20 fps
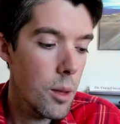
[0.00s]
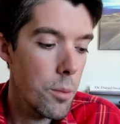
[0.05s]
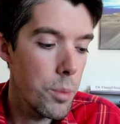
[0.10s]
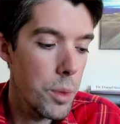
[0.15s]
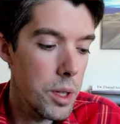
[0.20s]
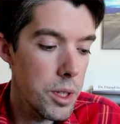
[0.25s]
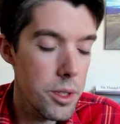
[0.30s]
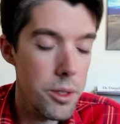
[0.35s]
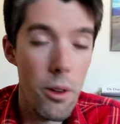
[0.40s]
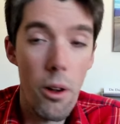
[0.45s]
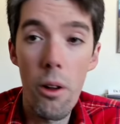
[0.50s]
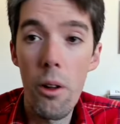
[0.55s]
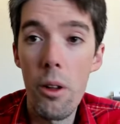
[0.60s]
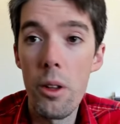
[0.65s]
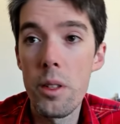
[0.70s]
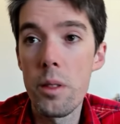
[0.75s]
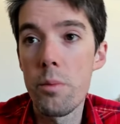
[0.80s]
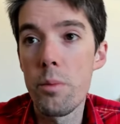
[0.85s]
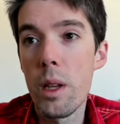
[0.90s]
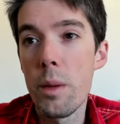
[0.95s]
The
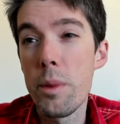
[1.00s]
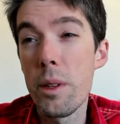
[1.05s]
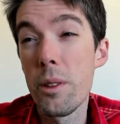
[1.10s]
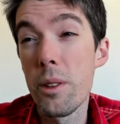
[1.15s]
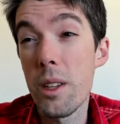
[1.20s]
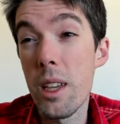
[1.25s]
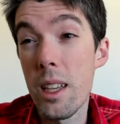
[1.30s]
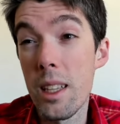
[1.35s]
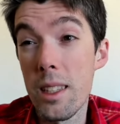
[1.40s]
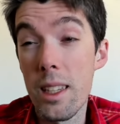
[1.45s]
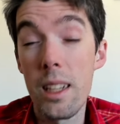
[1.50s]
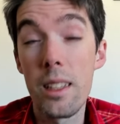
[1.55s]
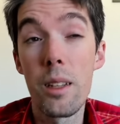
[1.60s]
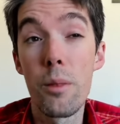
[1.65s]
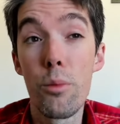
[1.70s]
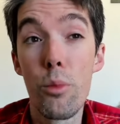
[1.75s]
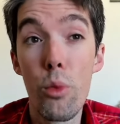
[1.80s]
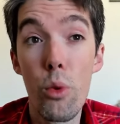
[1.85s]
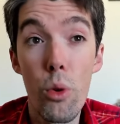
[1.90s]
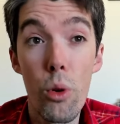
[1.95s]
stalls may be looking slightly
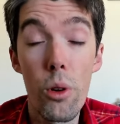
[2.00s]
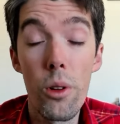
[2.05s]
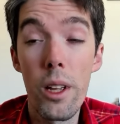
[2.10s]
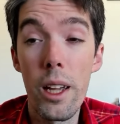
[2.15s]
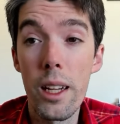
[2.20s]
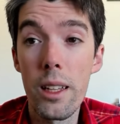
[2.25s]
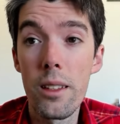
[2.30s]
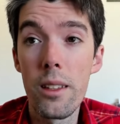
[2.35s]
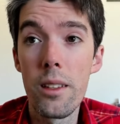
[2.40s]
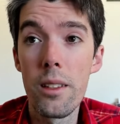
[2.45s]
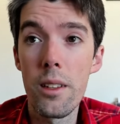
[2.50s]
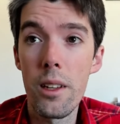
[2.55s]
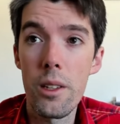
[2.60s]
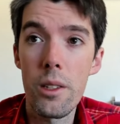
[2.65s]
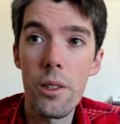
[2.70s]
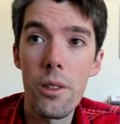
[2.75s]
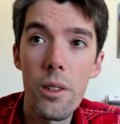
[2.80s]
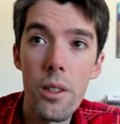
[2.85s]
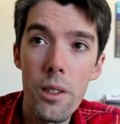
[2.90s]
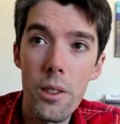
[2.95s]
more likely than
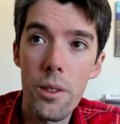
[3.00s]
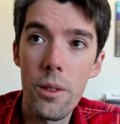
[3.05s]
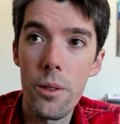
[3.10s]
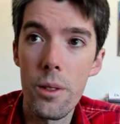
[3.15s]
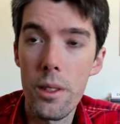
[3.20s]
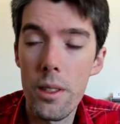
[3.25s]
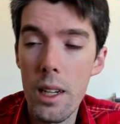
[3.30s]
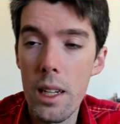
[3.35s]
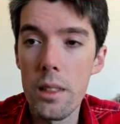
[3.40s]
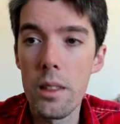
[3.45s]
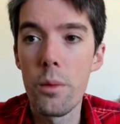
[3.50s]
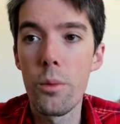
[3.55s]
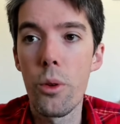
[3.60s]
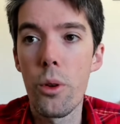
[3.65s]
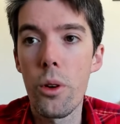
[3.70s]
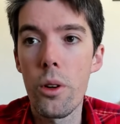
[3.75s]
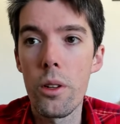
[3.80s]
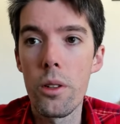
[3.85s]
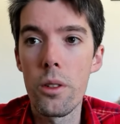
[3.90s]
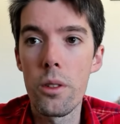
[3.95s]
yesterday, so slightly
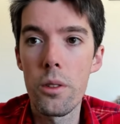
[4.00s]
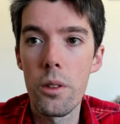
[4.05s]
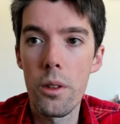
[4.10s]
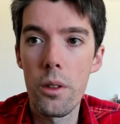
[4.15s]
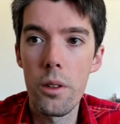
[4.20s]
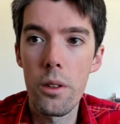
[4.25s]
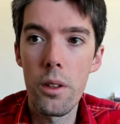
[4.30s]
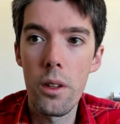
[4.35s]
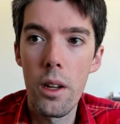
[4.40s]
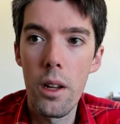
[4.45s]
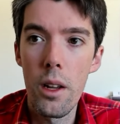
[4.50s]
more concern.